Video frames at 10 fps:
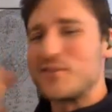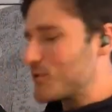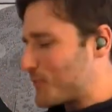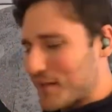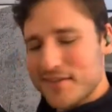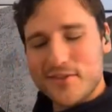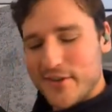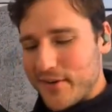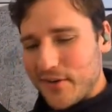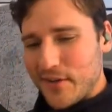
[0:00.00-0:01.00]
I just wanted to
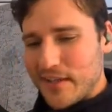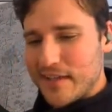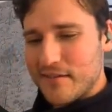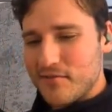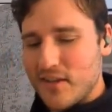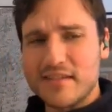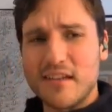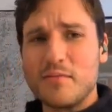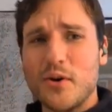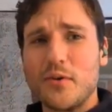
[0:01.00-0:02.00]
show you that
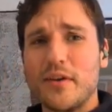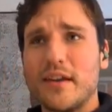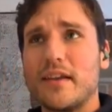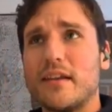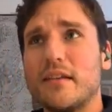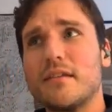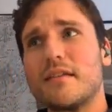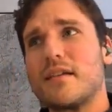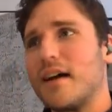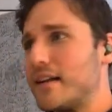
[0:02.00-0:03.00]
JSON-mode
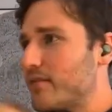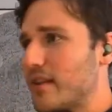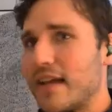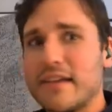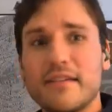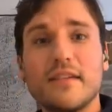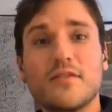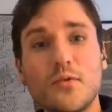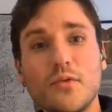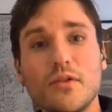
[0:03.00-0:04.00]
is kind of a
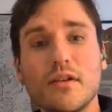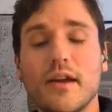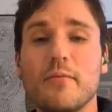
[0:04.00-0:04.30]
legacy tool,